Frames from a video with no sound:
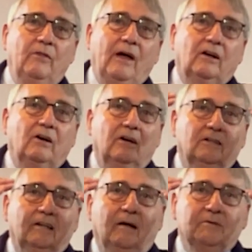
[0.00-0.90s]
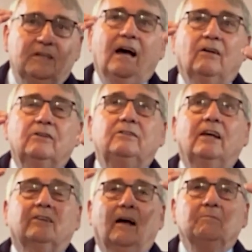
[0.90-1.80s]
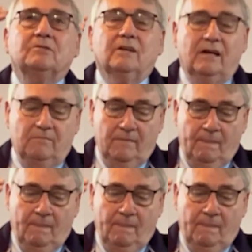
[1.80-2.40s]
that curtain comes down and death comes to him.